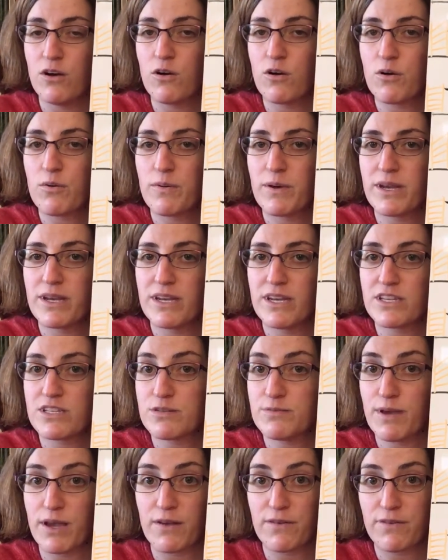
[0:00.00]
or we need
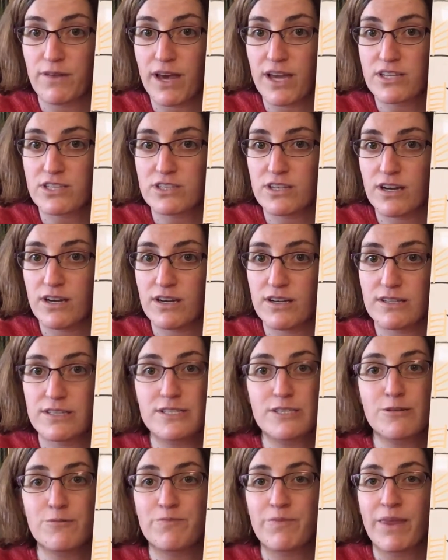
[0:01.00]
to make
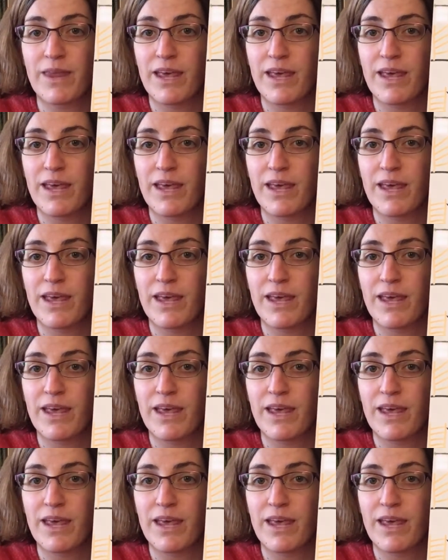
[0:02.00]
flashcards.